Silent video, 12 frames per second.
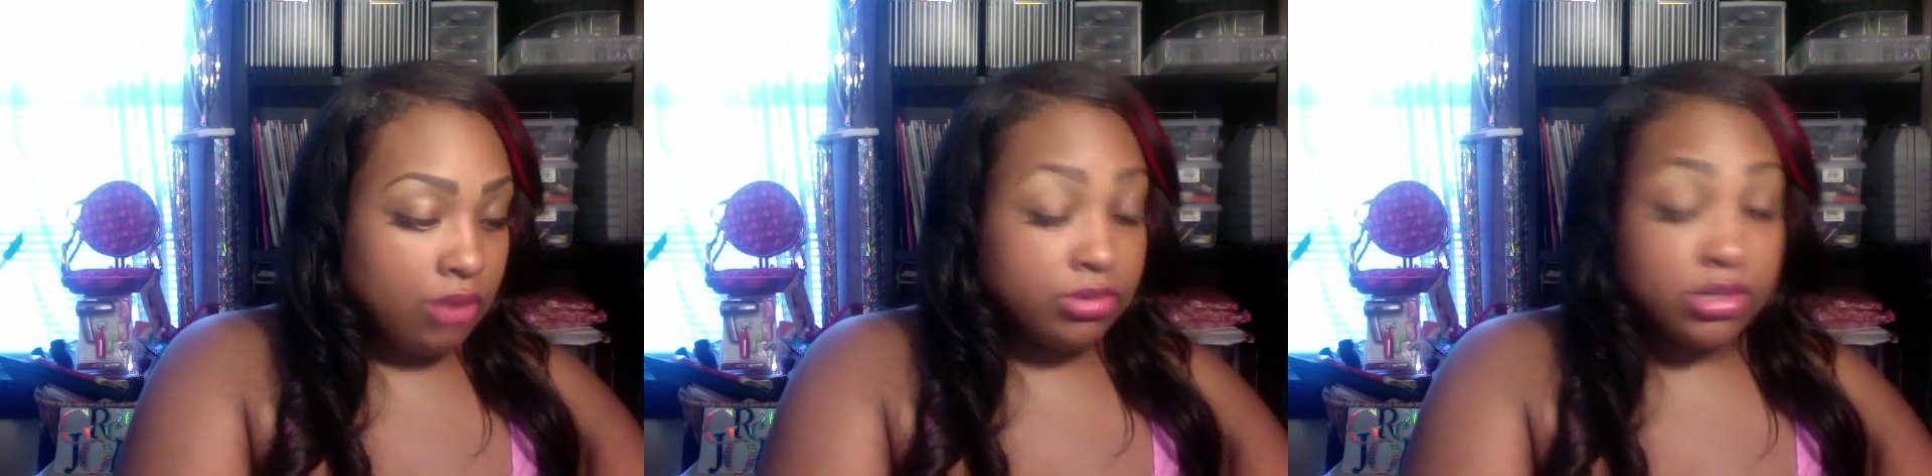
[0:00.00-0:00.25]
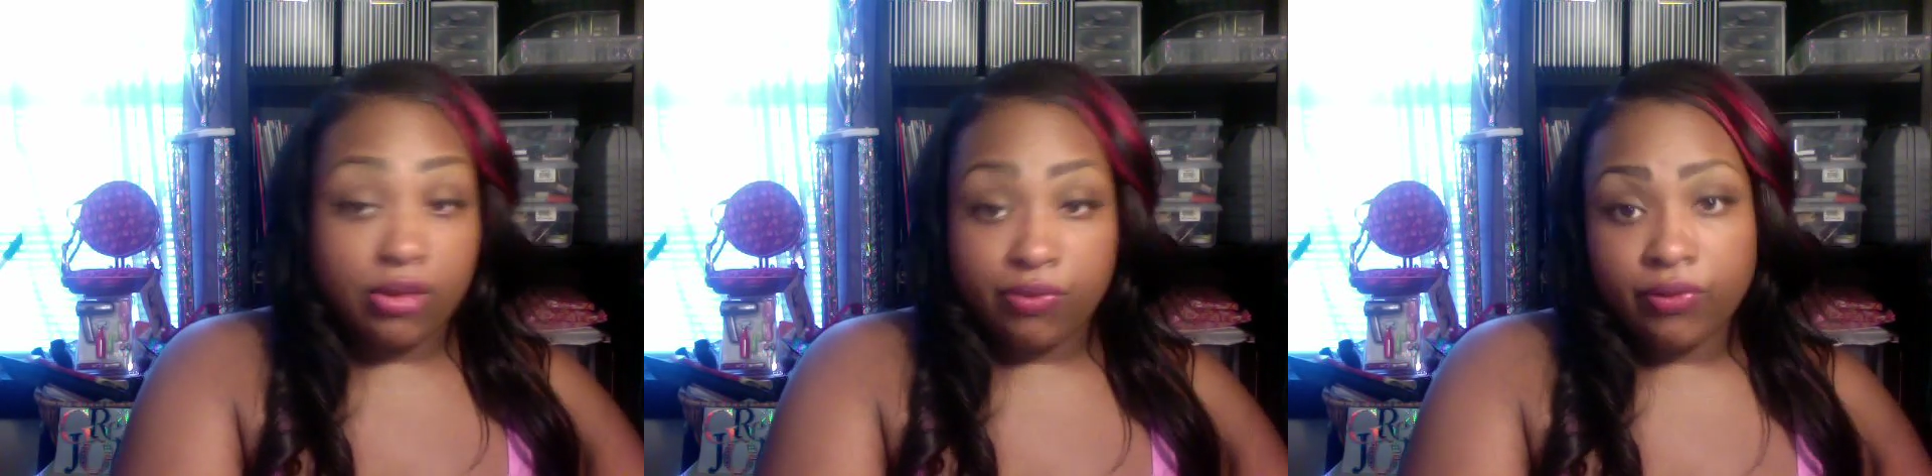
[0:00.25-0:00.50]

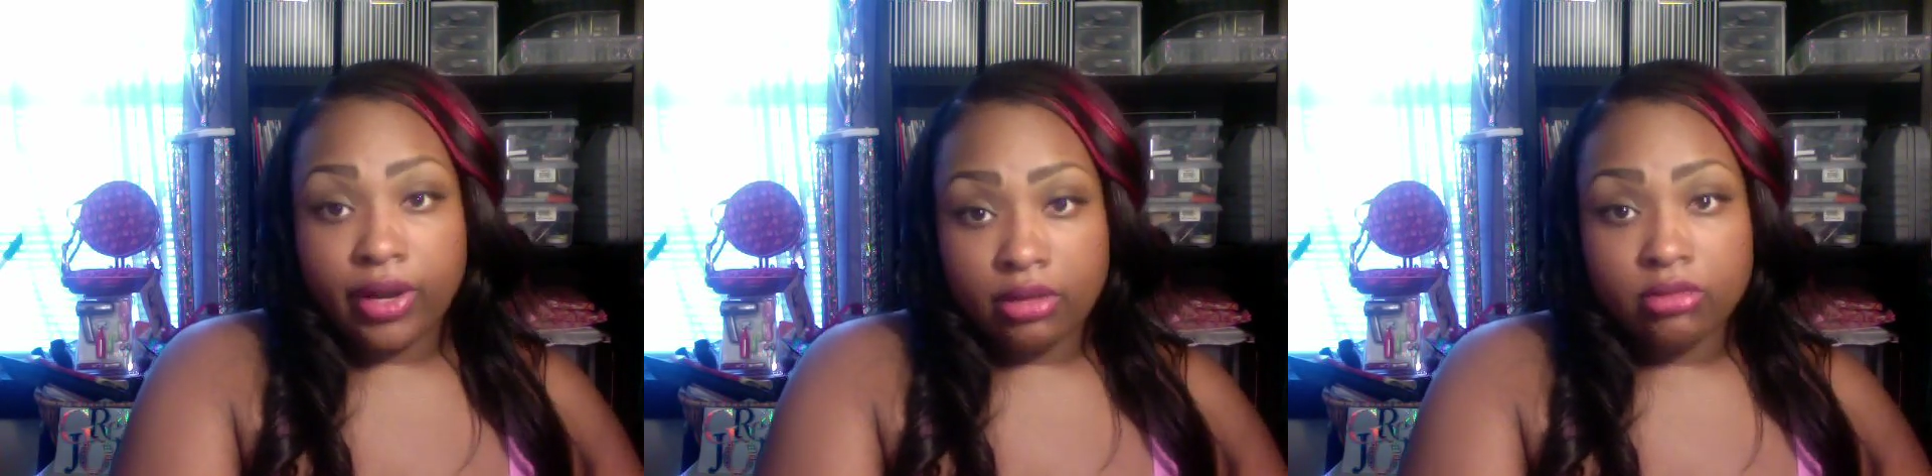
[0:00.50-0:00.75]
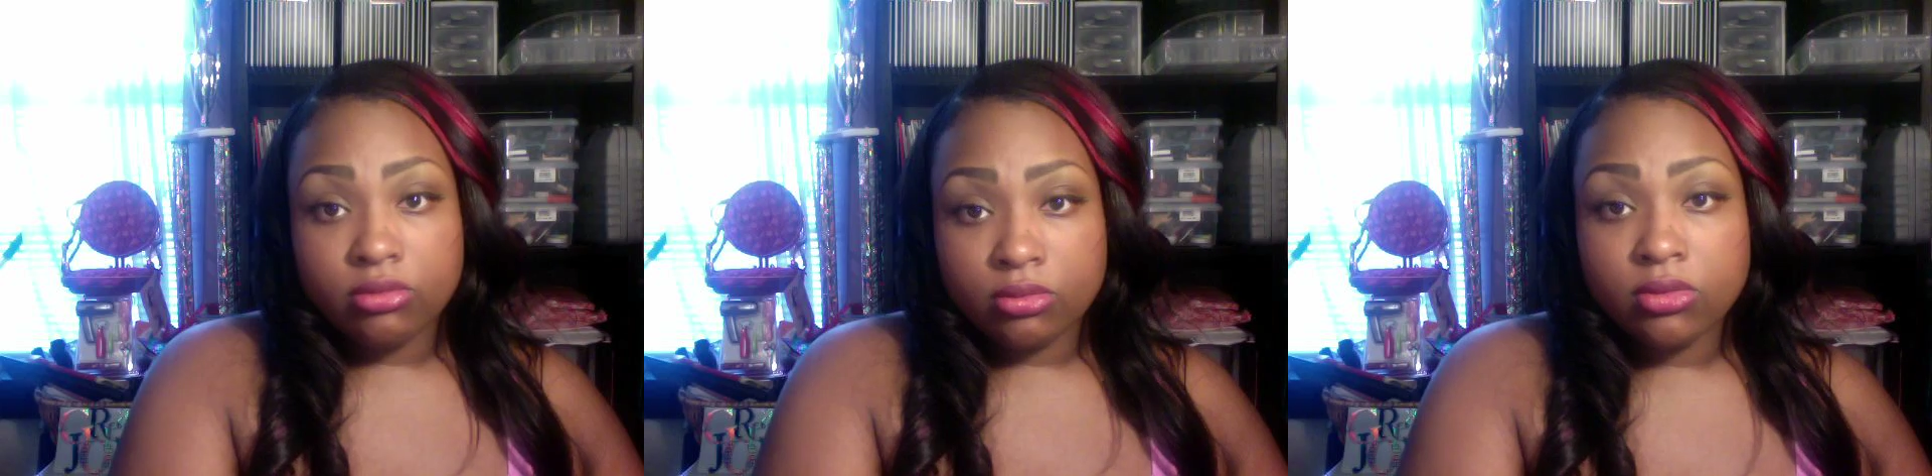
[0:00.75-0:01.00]
different.
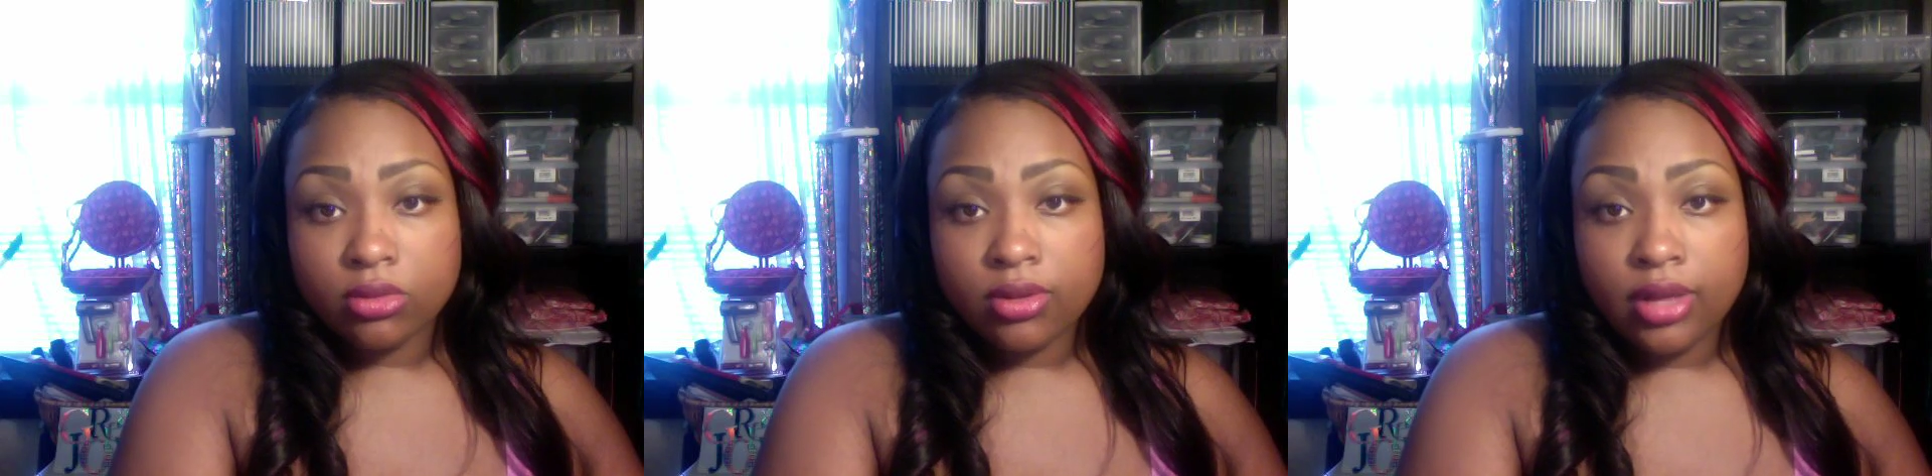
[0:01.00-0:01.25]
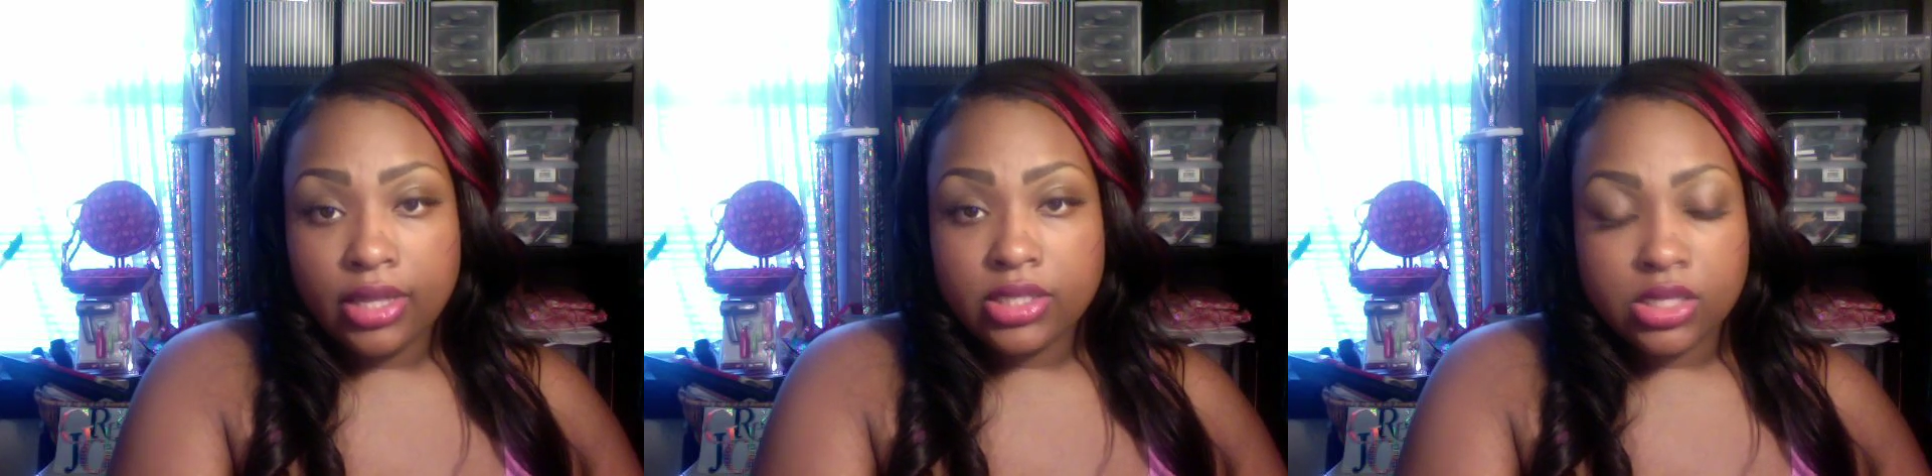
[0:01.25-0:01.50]
It's